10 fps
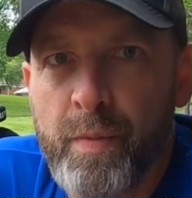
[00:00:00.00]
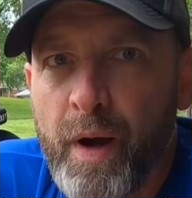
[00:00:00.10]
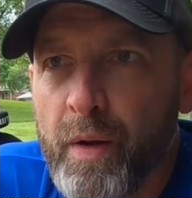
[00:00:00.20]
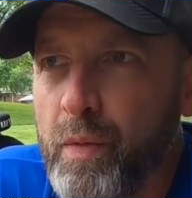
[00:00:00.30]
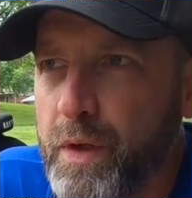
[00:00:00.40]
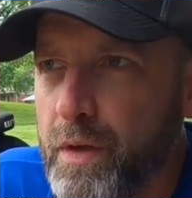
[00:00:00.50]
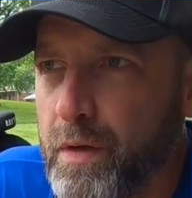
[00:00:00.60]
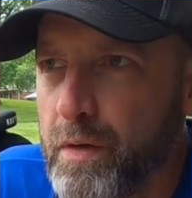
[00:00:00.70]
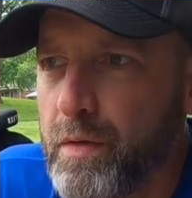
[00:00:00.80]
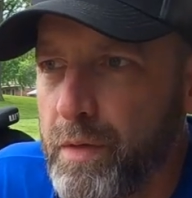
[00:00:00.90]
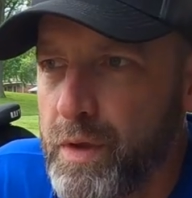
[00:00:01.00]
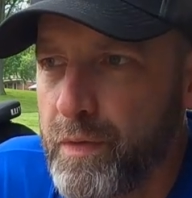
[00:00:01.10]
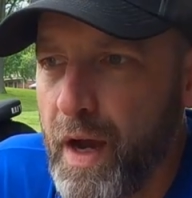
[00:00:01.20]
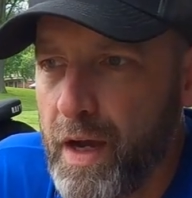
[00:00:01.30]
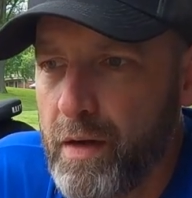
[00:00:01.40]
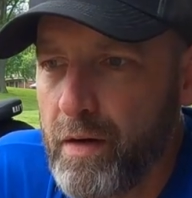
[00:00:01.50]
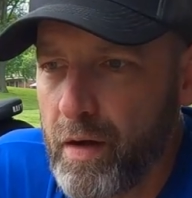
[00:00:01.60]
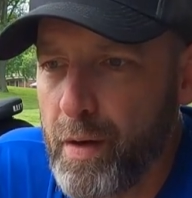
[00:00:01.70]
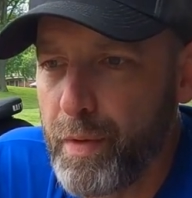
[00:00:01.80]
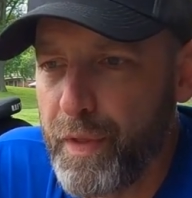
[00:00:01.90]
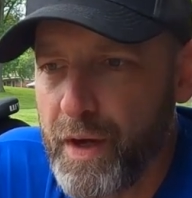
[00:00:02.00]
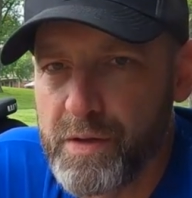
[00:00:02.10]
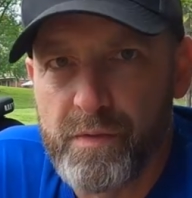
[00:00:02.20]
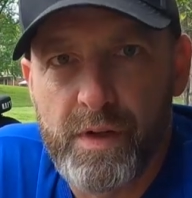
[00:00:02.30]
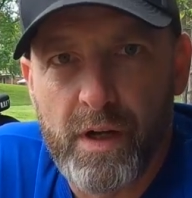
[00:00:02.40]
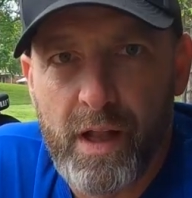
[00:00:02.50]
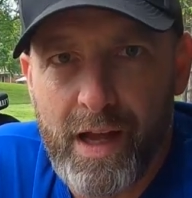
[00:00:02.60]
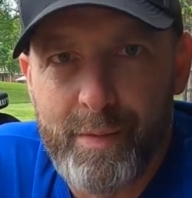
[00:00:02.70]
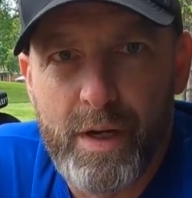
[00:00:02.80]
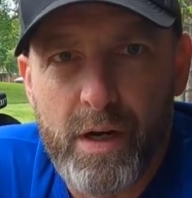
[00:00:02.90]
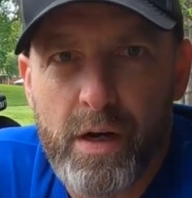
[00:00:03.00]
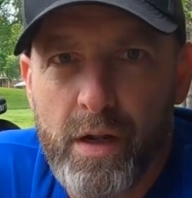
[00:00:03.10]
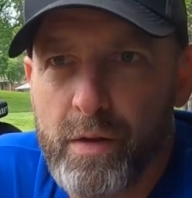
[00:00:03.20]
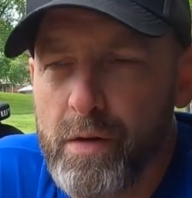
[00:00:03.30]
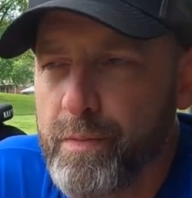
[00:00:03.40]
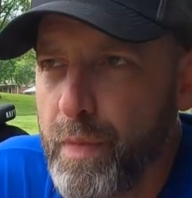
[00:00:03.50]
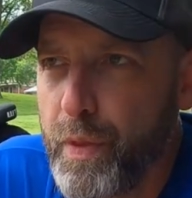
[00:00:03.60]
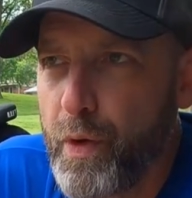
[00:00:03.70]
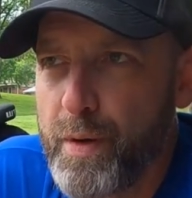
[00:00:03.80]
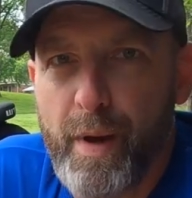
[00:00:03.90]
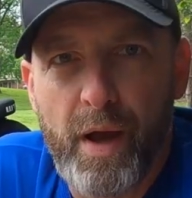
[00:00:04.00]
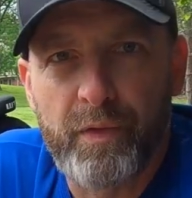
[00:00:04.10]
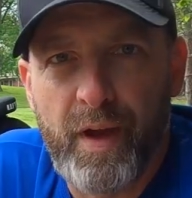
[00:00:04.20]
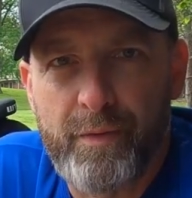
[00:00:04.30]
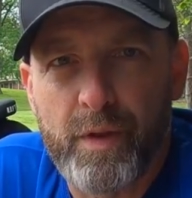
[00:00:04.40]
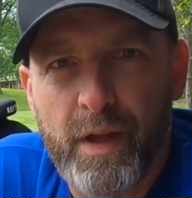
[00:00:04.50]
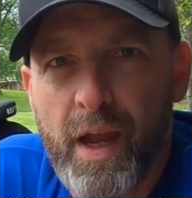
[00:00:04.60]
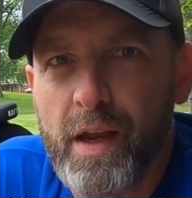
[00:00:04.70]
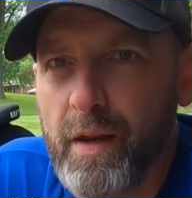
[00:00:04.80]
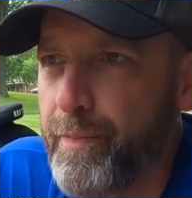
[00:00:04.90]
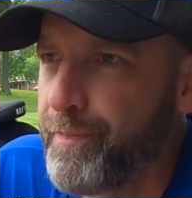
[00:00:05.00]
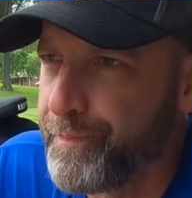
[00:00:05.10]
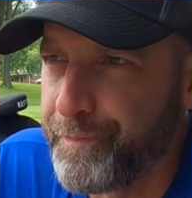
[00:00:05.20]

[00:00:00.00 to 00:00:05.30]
but when you've got a couple thousand feet of climbing and another 30 miles after the Katy,